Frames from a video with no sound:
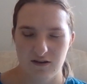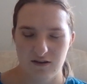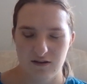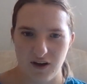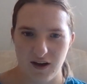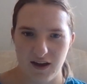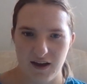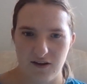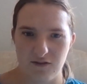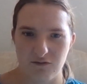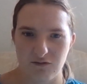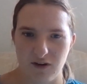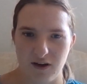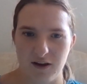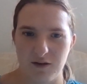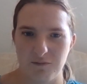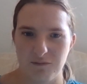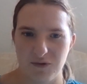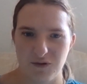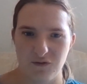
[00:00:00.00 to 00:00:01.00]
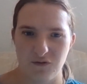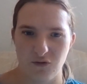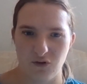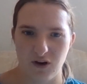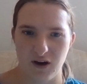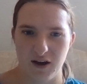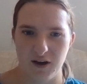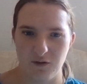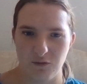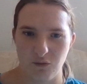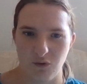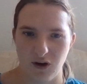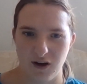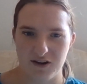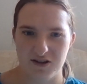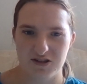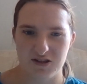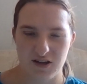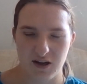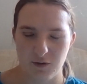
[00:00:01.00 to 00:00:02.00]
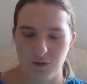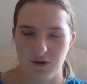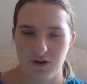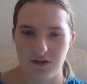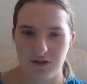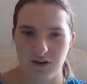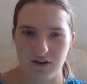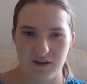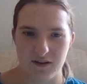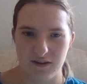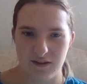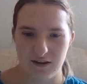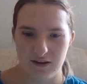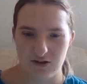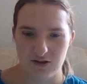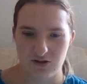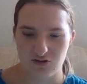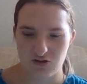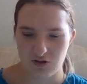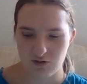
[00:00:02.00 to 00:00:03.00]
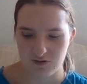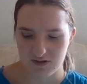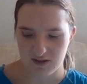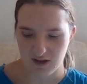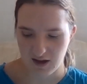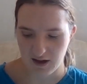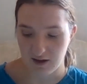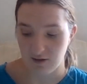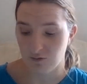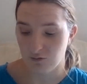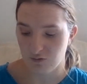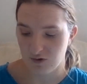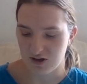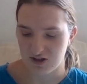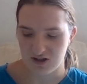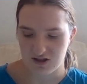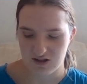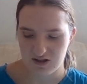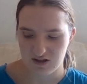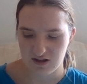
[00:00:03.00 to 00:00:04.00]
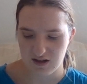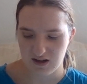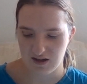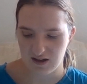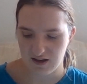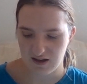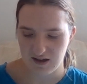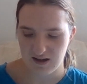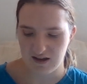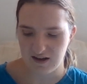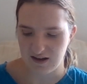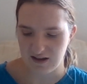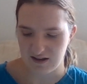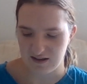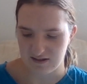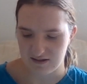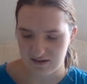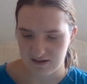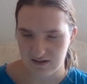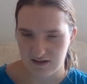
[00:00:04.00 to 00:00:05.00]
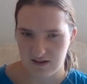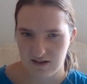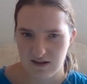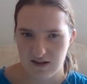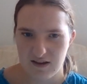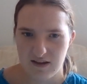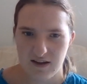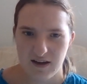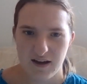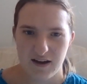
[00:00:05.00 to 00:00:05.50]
If I had read it before I had watched it, I would have thought the intrigue was high, which it is.